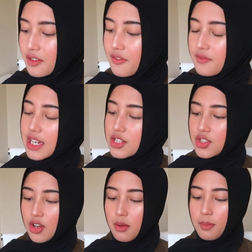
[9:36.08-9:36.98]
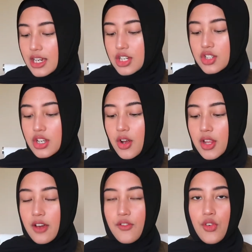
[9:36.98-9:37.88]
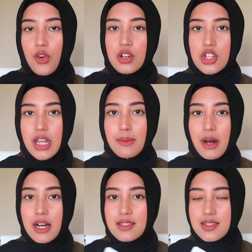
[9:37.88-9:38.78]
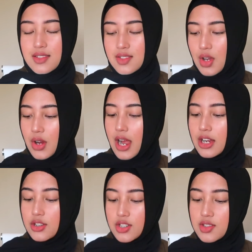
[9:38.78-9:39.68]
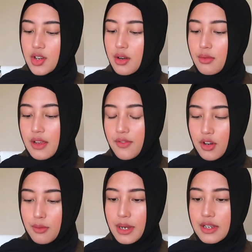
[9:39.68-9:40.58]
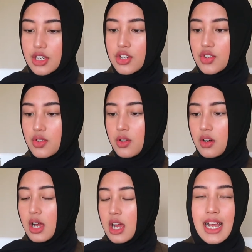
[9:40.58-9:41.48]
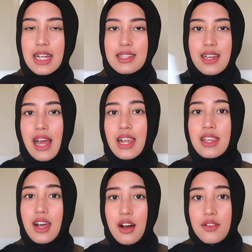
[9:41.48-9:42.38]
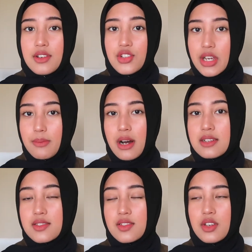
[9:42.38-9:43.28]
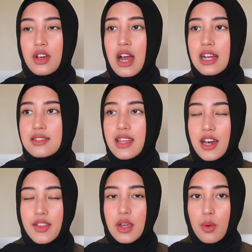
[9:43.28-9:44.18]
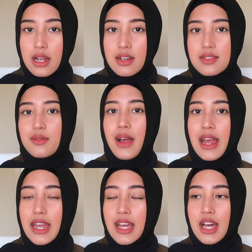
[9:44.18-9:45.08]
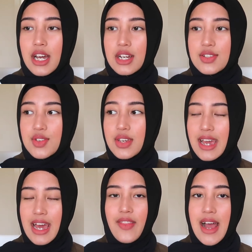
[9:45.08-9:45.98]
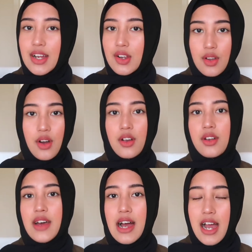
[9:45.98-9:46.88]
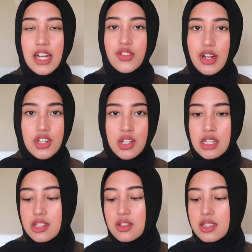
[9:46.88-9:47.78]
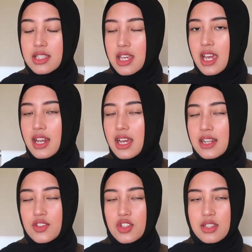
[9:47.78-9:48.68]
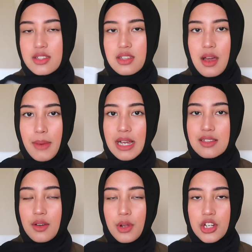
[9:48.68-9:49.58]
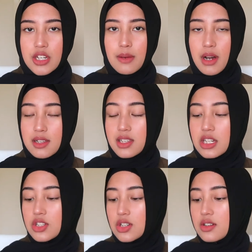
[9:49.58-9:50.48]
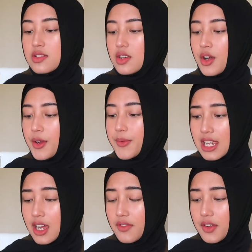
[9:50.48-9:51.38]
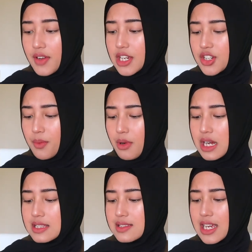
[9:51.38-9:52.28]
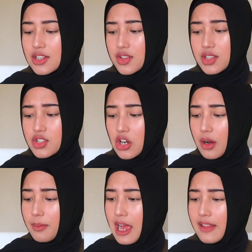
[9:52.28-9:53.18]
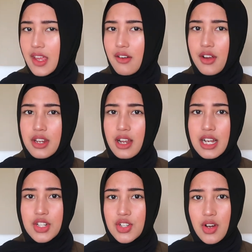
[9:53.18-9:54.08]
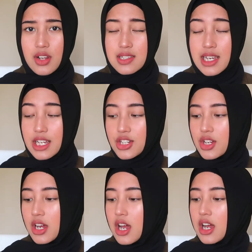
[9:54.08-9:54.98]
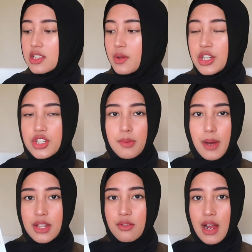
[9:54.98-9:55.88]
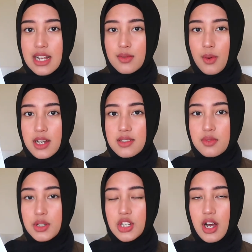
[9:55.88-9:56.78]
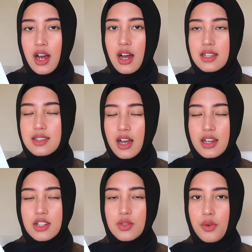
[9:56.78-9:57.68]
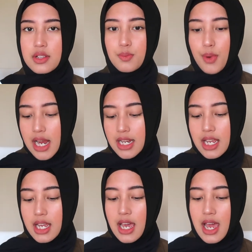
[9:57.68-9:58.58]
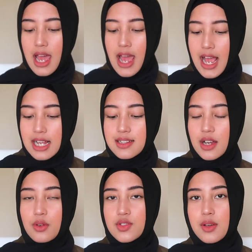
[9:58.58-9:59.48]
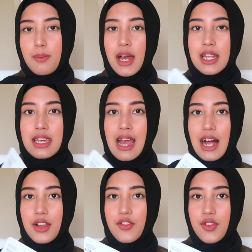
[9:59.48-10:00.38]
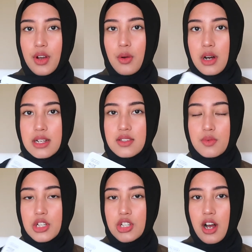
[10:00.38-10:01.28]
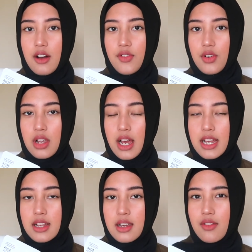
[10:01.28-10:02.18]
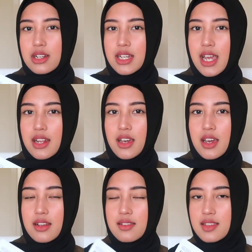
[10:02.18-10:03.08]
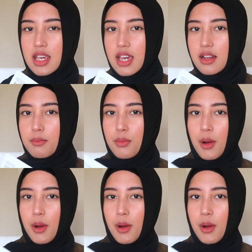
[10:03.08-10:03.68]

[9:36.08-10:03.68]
the face shop. I usually go there for sheet masks, so I just got a refill my usual, and I love sheet masks, you guys. They are the quickest way to get that glow, that hydration into your skin. It's just amazing what a sheet mask can do. So I love the face shop ones. They do the job, and they're only like $2 each. So I usually buy the rice ones, which are targeted towards brightening, and I also buy the aloe vera ones, which are for like irritated skin,